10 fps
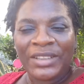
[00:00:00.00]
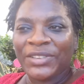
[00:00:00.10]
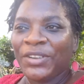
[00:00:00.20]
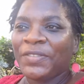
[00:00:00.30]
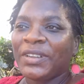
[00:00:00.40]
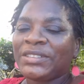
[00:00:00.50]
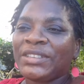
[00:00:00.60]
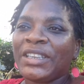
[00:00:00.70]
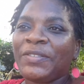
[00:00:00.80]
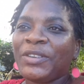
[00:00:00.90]
So
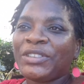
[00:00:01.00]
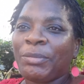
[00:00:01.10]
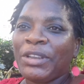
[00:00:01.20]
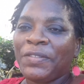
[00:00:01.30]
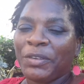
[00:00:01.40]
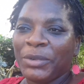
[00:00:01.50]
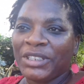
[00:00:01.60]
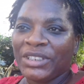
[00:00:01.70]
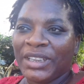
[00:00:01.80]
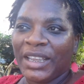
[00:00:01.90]
to give you some
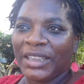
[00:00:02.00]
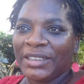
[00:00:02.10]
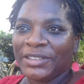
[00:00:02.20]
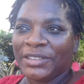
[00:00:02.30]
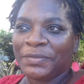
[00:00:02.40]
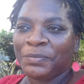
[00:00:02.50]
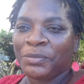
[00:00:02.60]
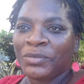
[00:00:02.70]
information, guys,